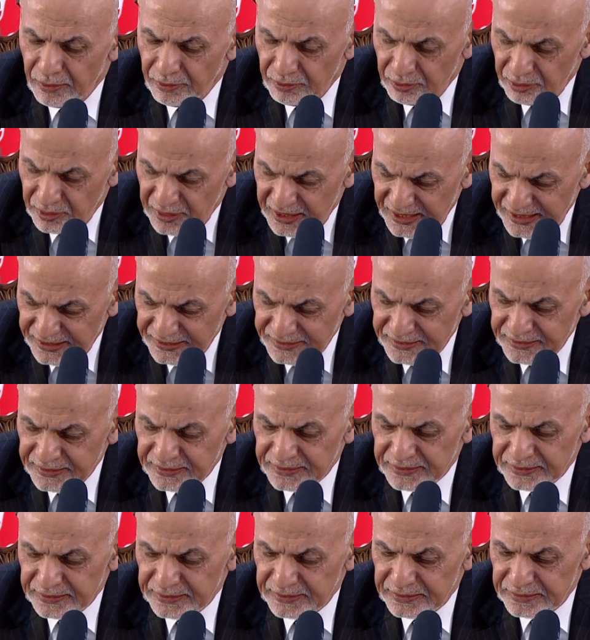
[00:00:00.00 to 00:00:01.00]

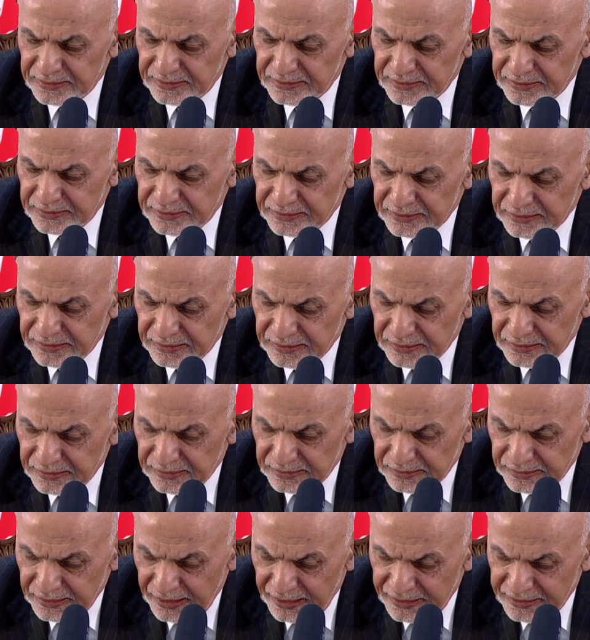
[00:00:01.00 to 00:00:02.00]
These
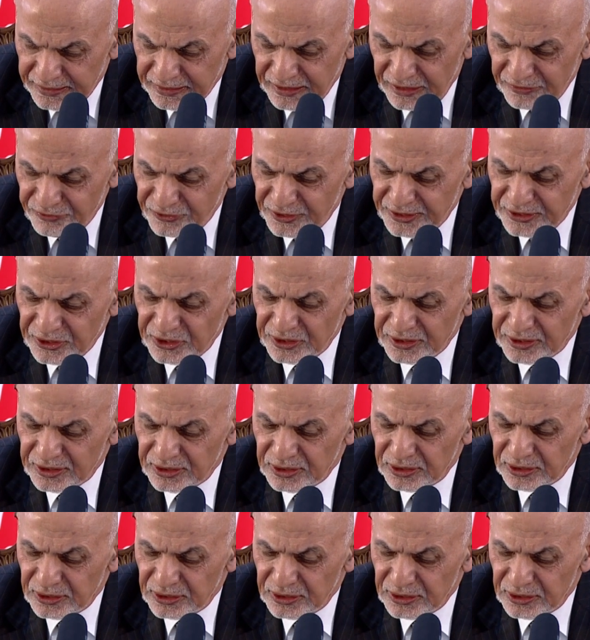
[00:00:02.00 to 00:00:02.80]
endeavors